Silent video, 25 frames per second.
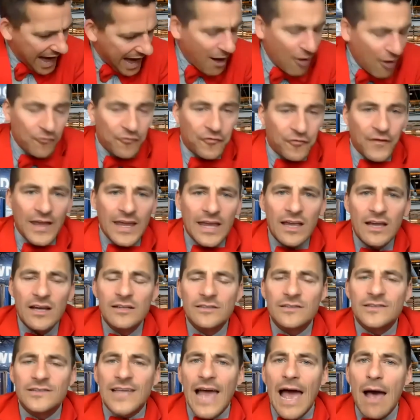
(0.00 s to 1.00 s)
Alfie
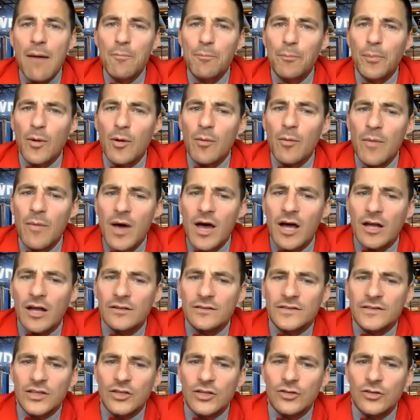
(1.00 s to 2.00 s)

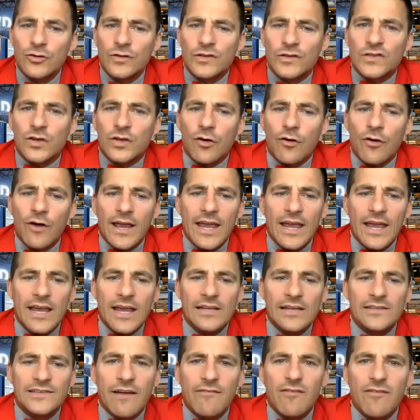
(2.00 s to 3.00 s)
Templeman to your
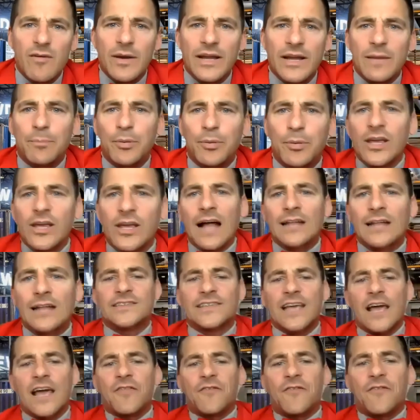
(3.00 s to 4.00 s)
screens. Everybody, put your hands
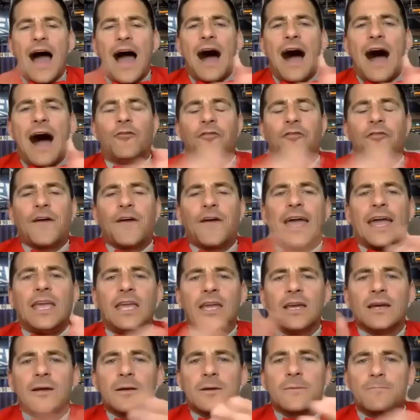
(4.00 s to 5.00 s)
together for Alfie.
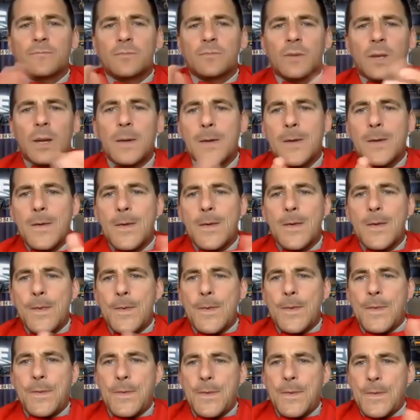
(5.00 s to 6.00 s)

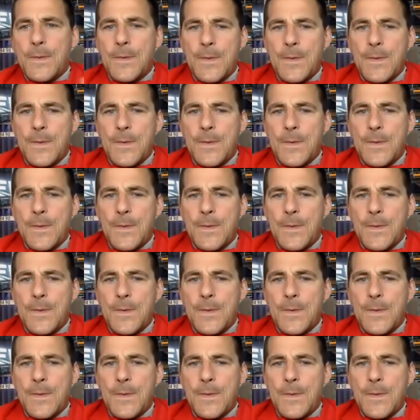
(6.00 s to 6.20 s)
Yes,